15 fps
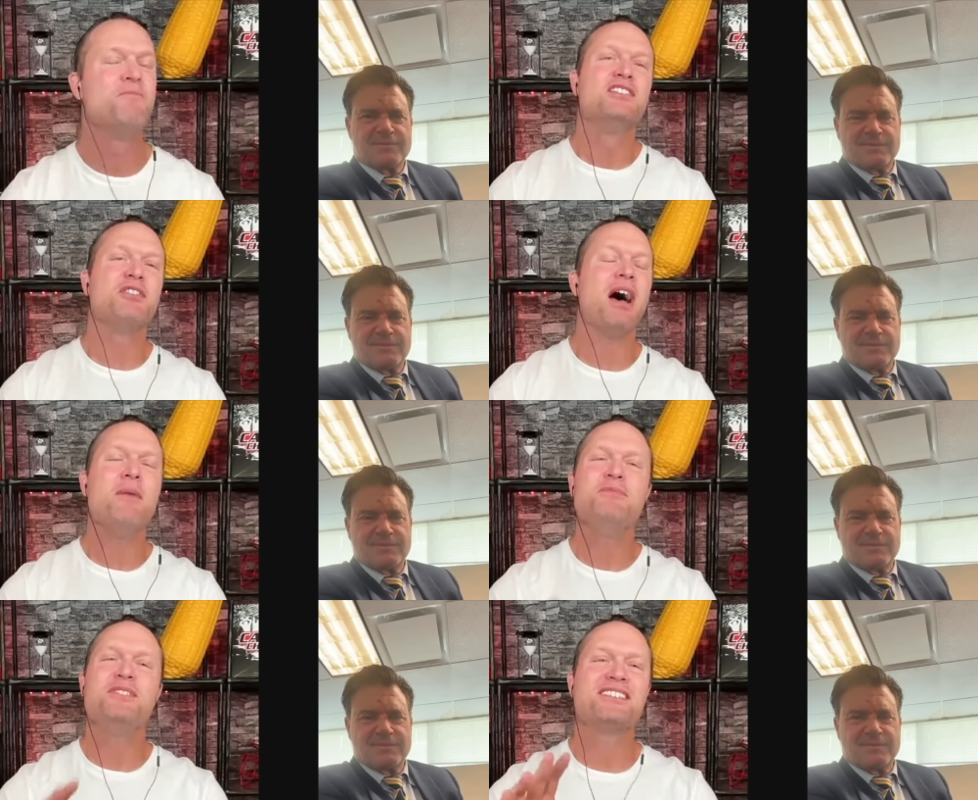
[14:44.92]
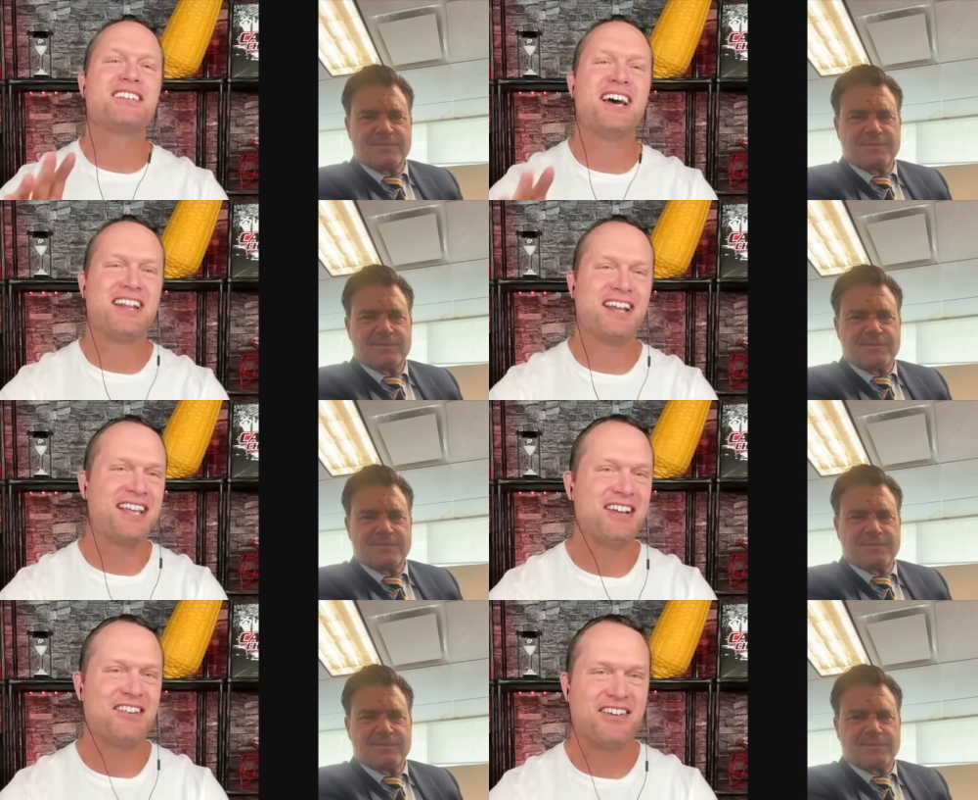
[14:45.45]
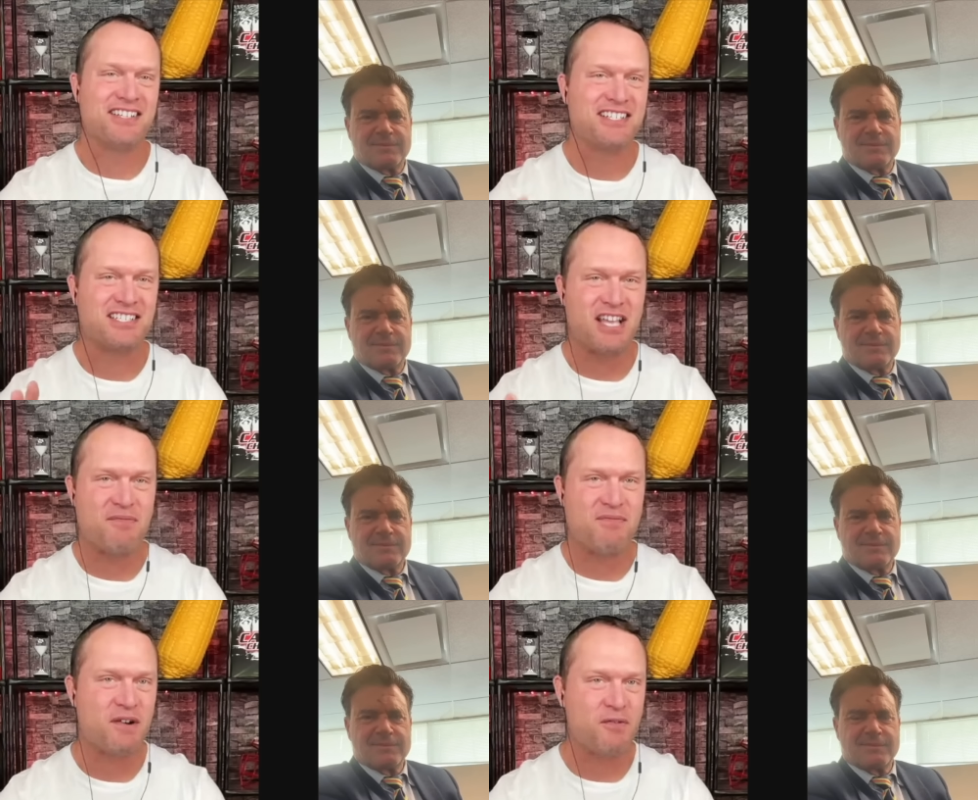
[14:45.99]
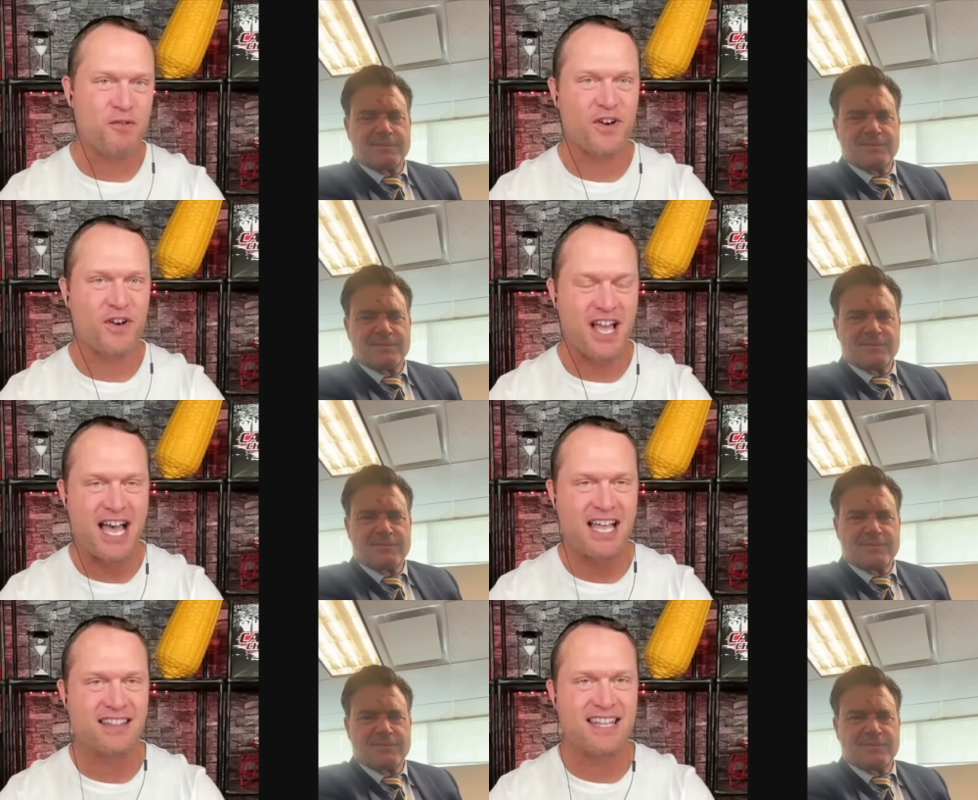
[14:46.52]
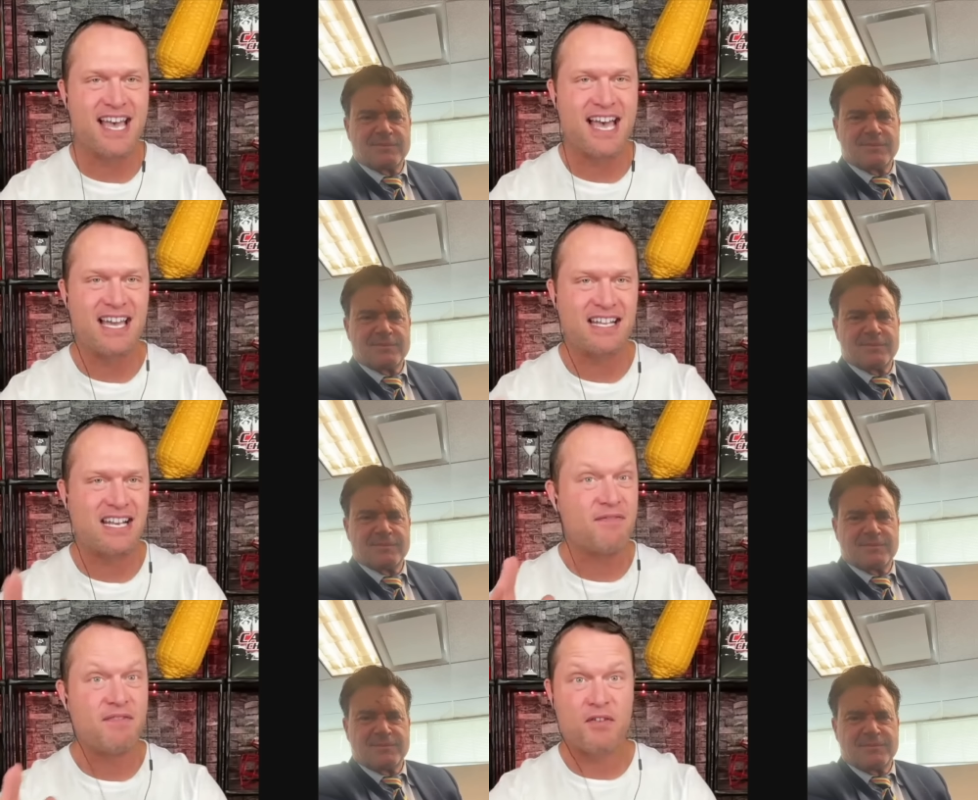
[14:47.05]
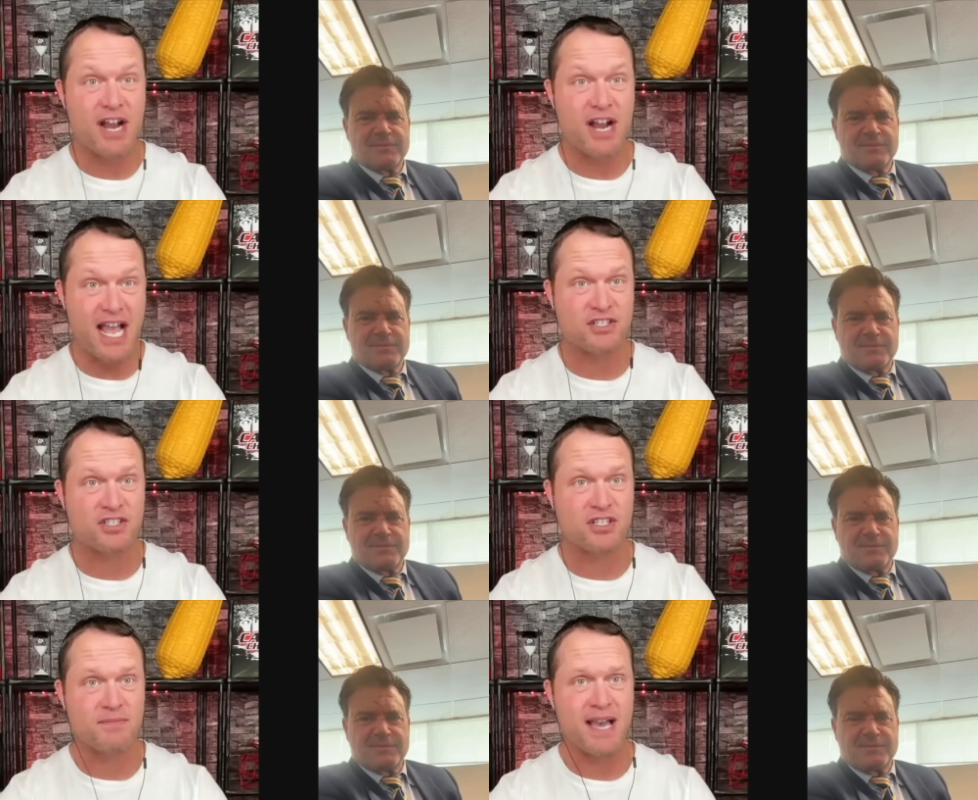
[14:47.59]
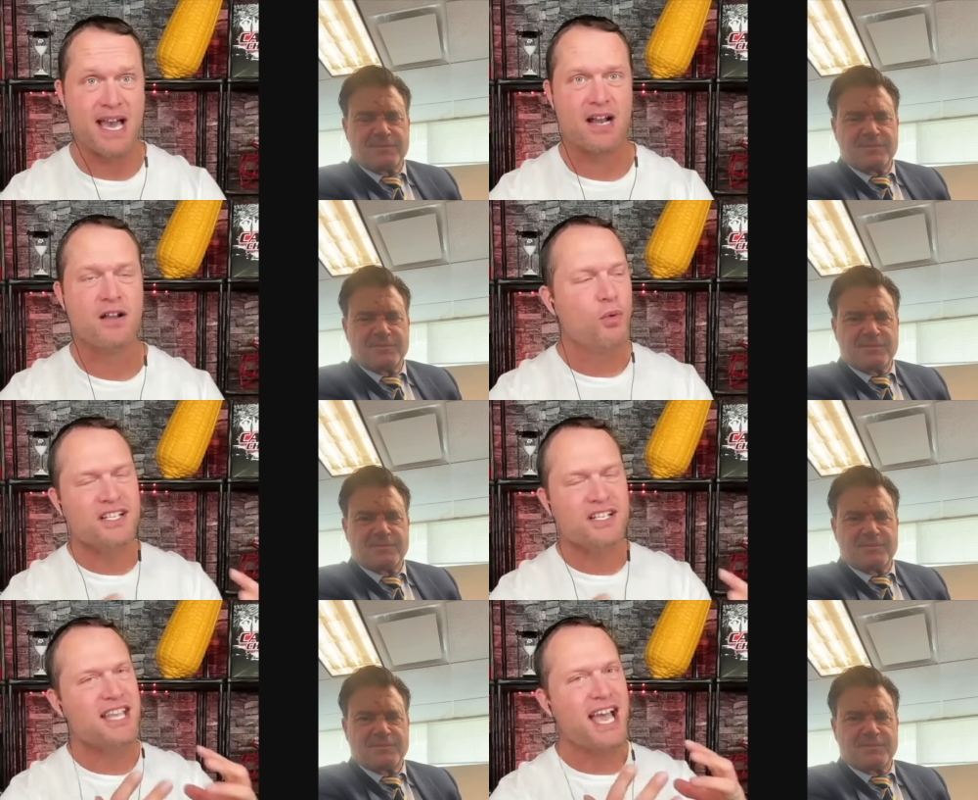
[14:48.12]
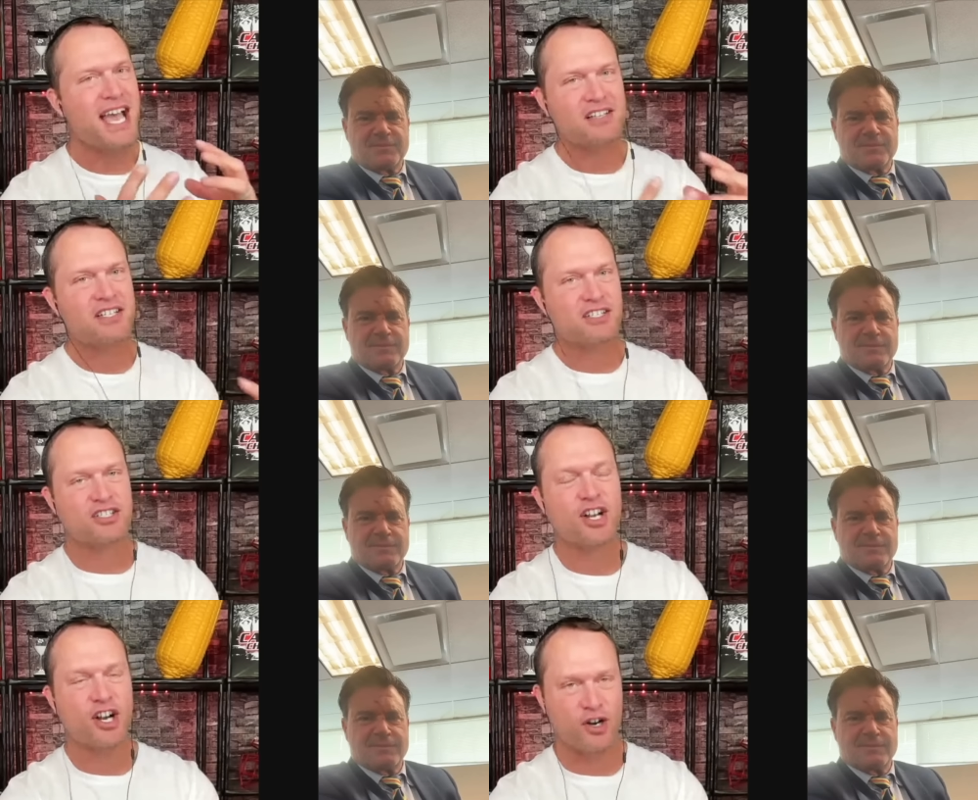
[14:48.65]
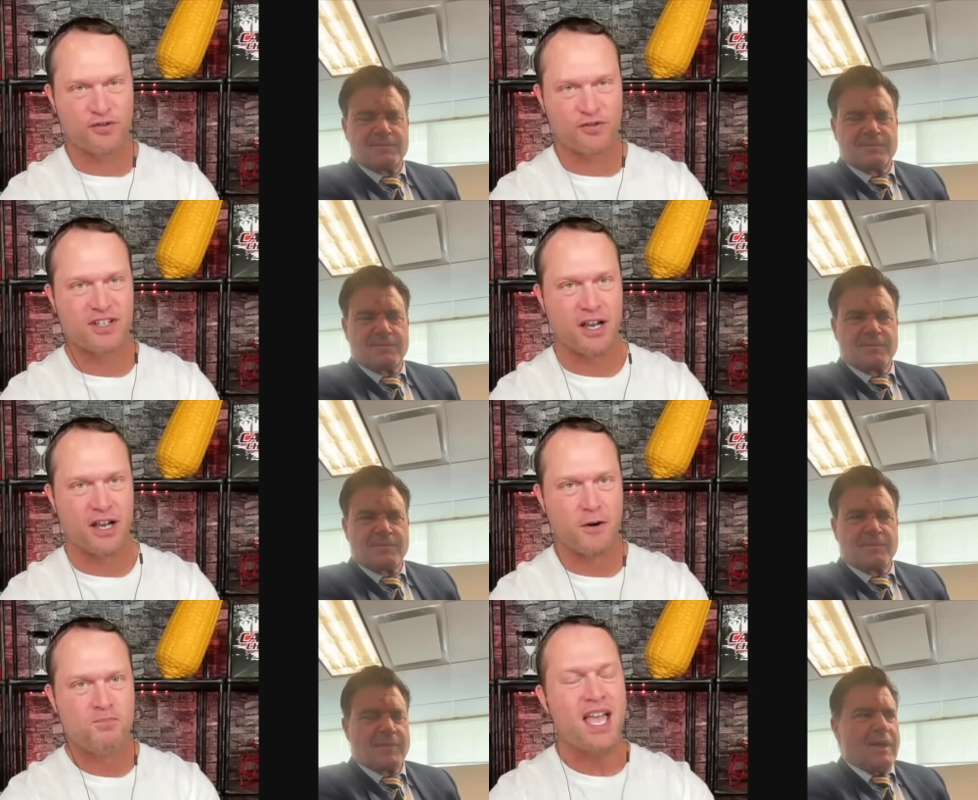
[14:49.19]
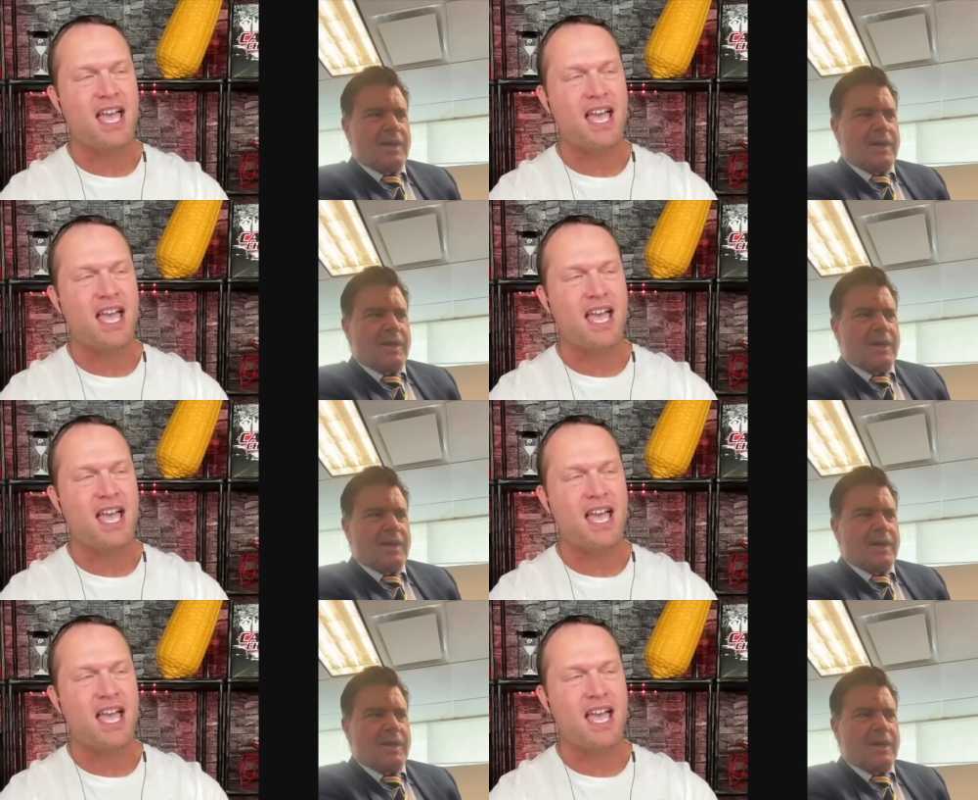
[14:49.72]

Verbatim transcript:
Speaker 1: So I'm just kind of curious because I've never forgotten that, and I've never asked you about it. What exactly is turf toe?